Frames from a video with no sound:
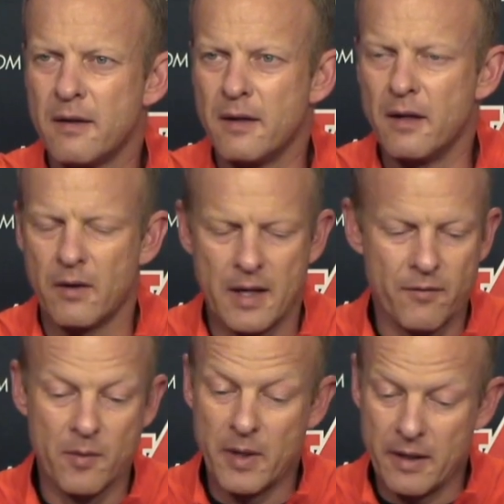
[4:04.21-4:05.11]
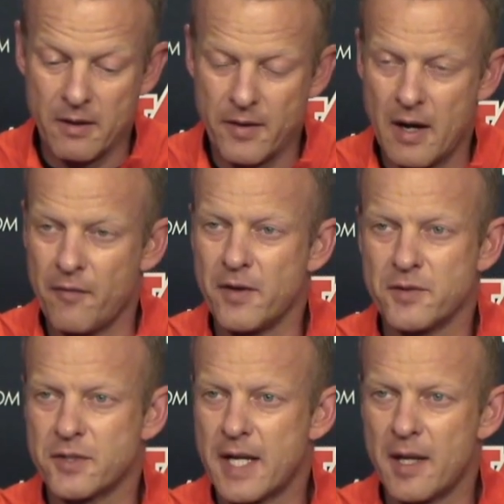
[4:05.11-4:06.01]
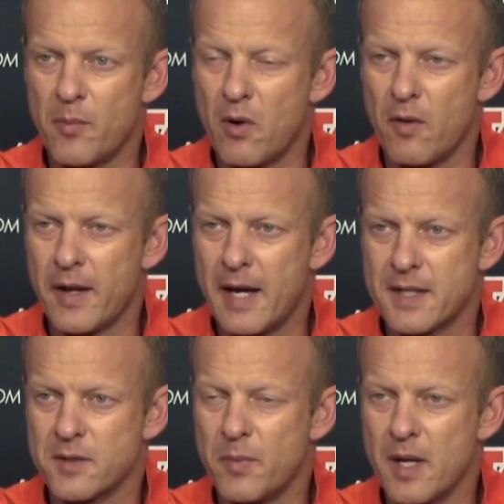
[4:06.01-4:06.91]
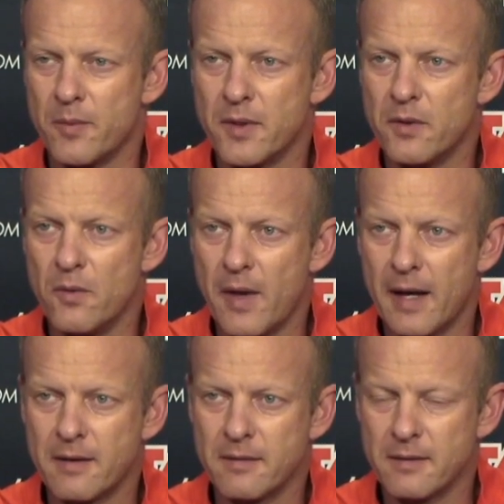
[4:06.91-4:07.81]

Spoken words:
you know, everybody on the offensive side of the ball that has to be able to do that.